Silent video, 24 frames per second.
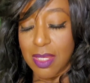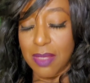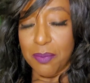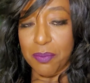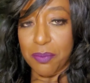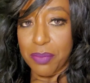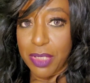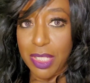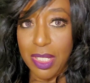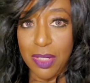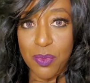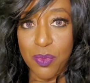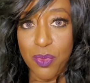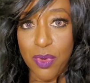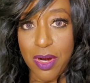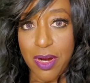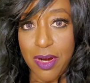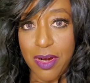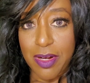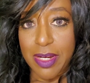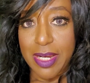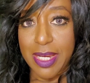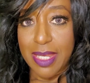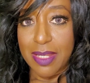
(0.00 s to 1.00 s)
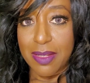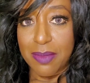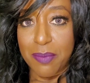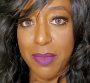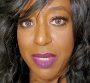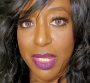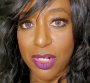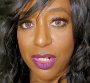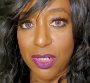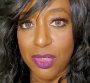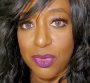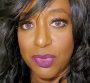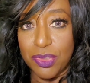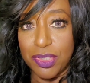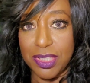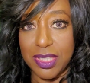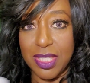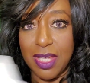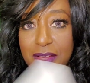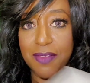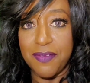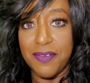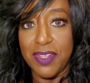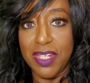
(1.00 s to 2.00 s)
blood work and medical
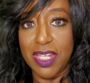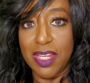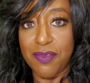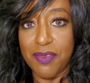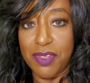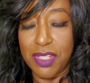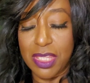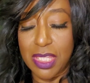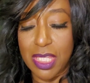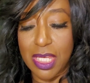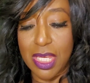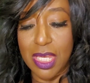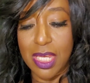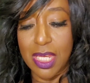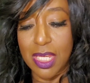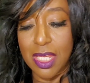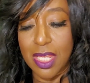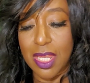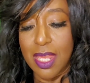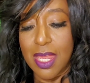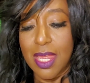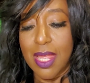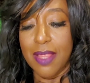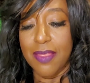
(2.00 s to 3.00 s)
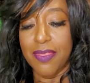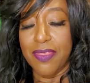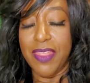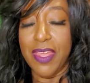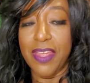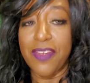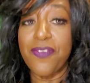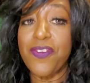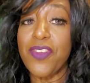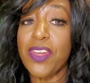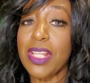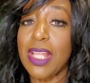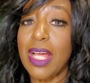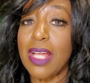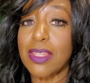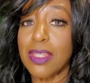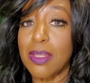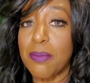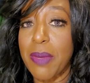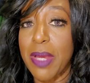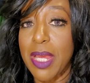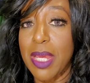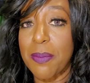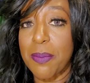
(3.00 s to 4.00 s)
stuff and everything, they fill out the
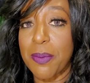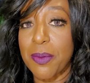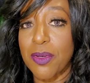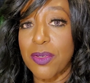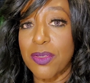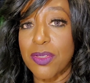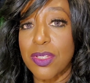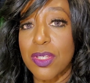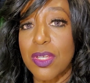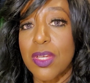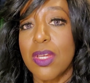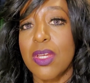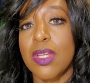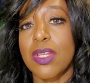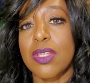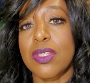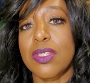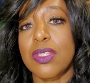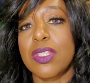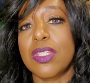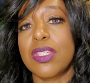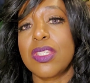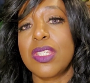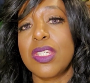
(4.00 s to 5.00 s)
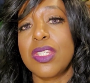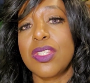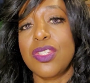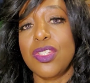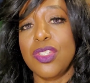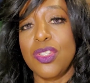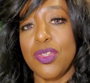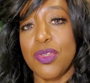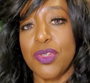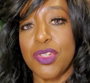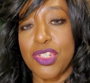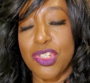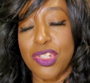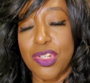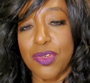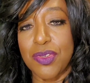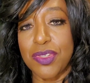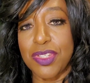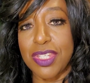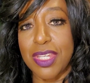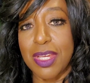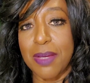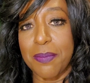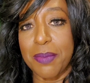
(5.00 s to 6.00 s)
papers to send to your
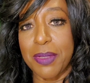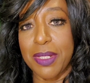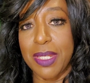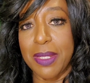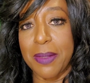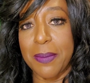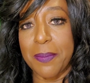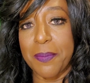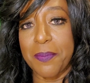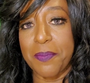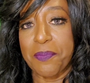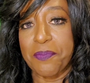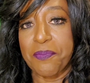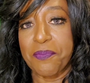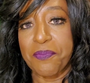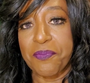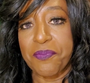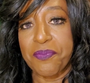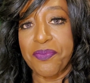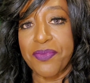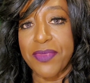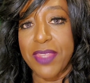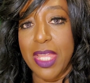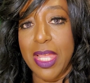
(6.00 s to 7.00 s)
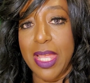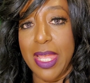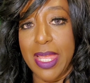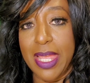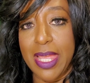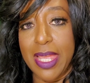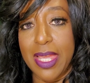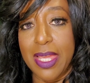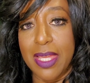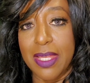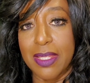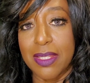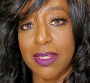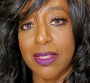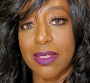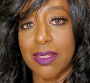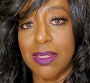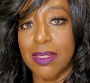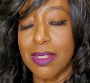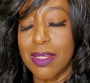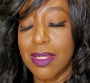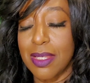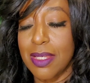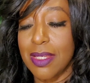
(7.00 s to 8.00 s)
insurance company. And
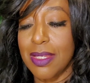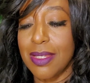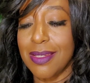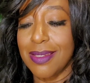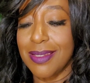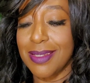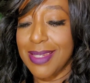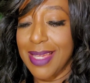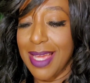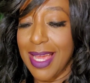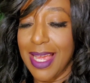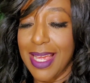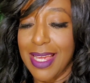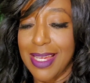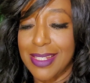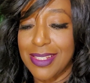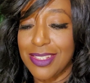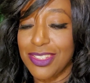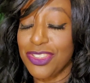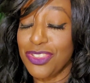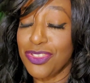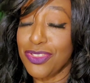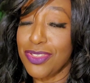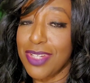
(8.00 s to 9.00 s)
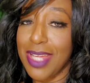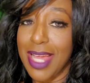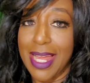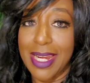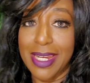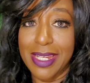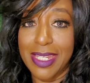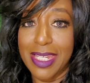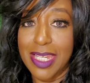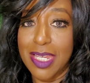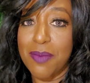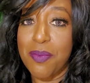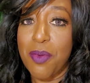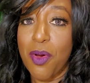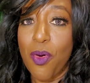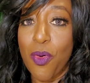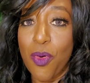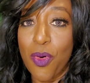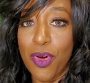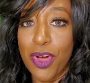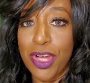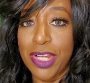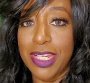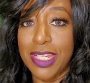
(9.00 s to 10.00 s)
guys, you got to keep
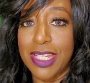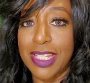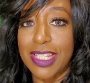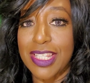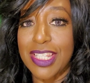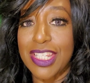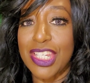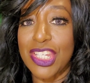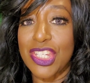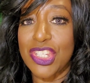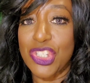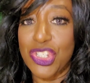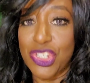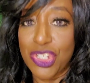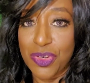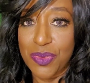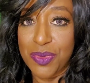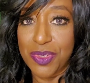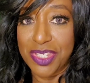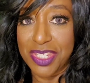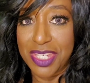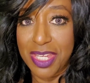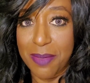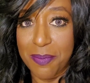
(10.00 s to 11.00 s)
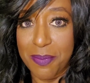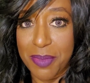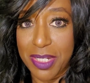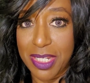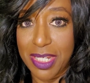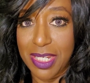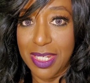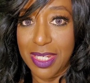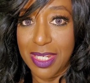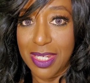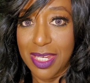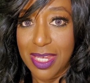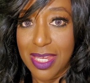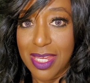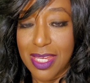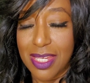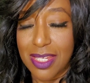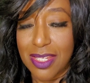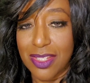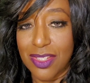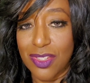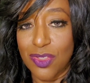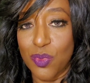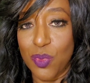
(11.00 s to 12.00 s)
on the insurance company,
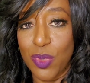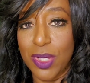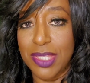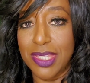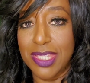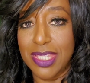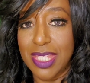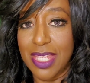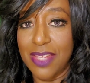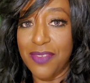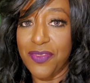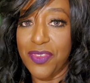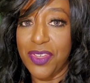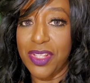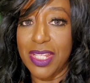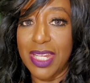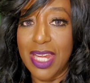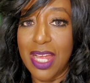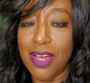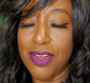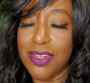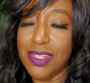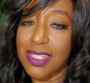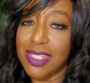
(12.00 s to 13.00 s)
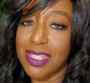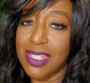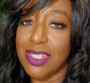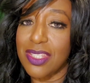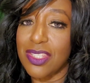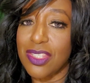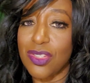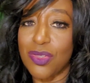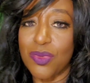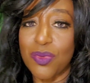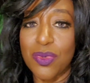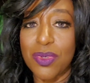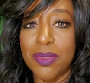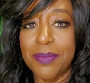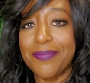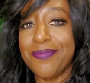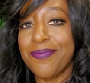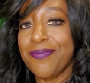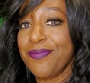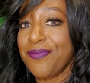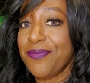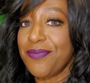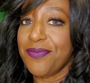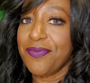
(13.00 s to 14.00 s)
because once they fill it out and send it to them,
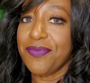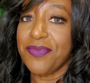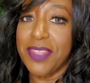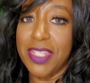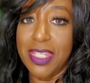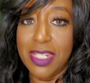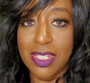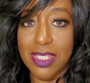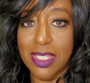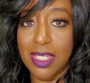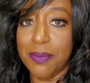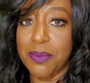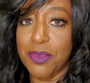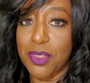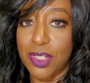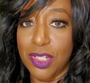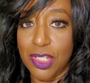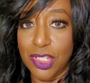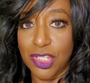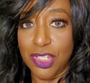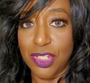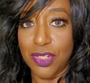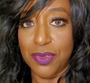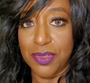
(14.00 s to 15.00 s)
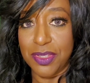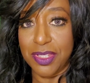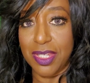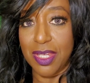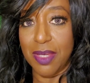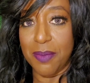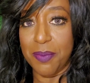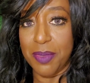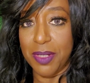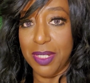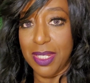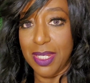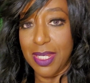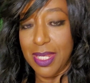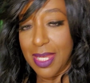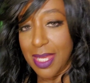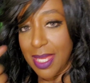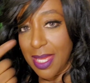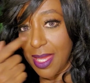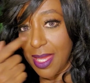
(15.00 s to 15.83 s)
then it's up to the insurance company.